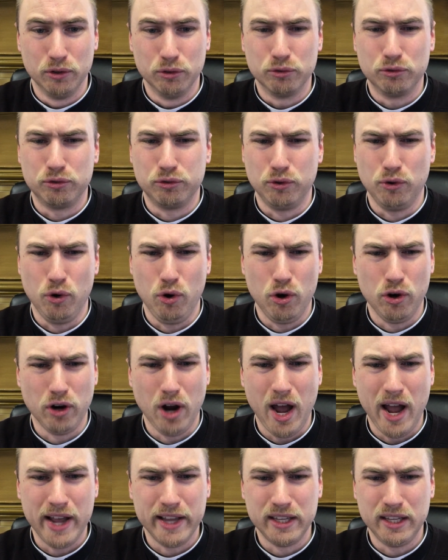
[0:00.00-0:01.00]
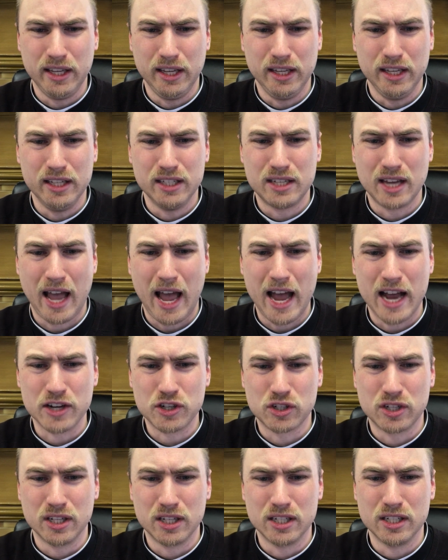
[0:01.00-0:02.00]
For I eat
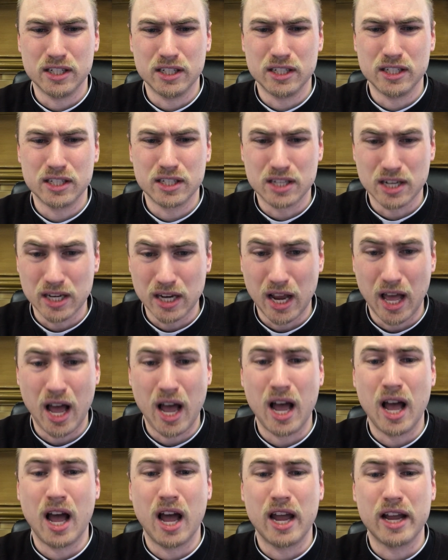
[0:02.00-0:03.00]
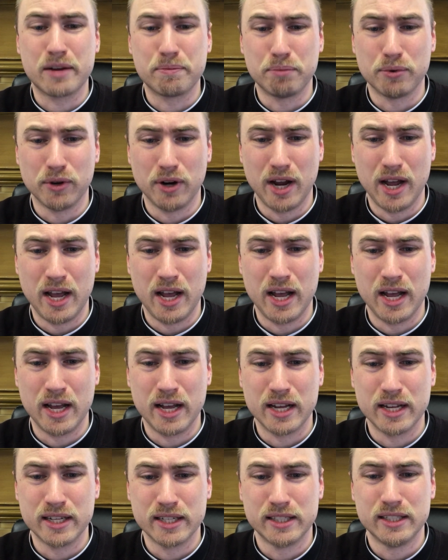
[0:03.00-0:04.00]
ashes like
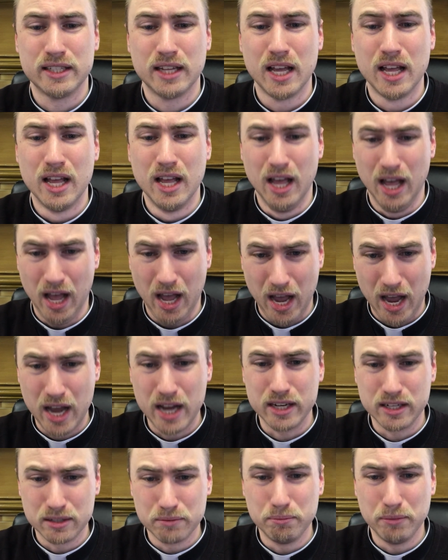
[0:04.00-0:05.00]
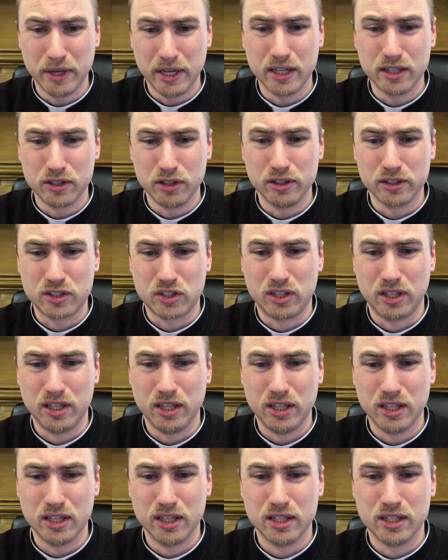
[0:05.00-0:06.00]
bread and mingle
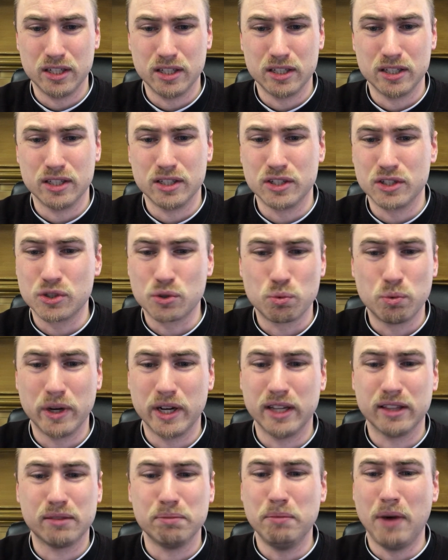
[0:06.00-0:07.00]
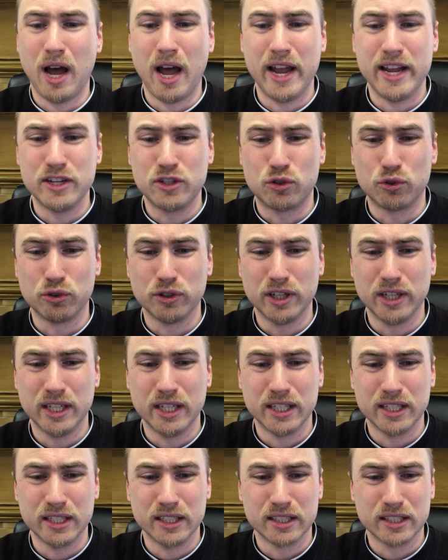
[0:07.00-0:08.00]
tears with my
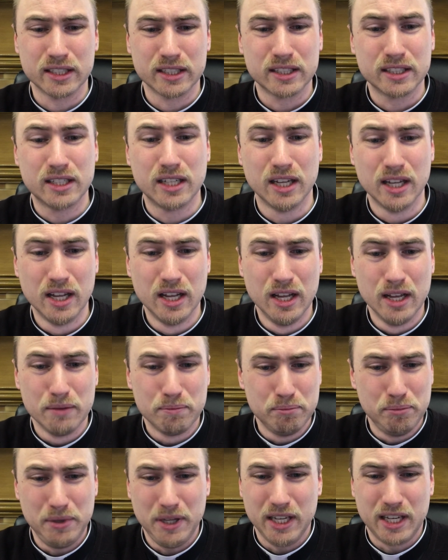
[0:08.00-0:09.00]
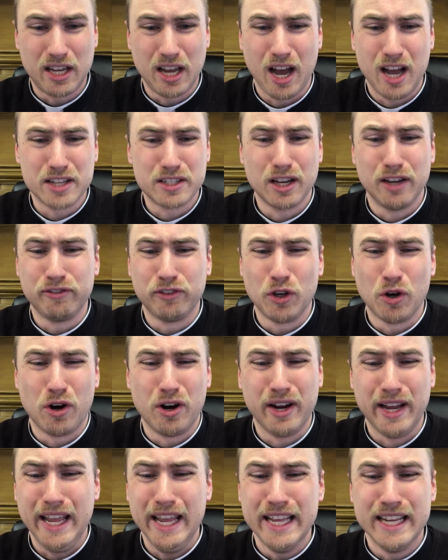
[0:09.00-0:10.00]
drink. Because of
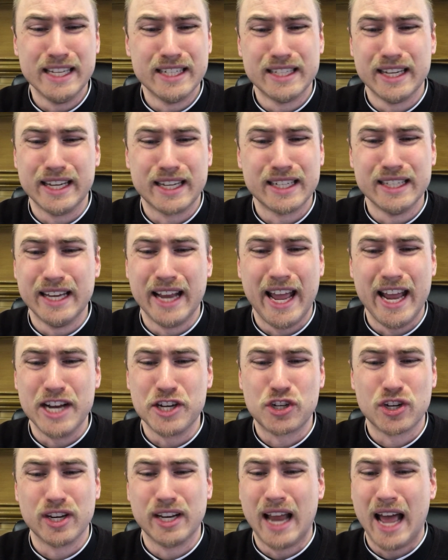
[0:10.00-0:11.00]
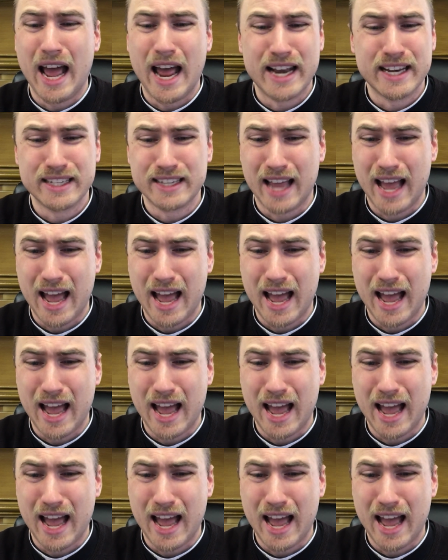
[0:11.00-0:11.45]
your indignation and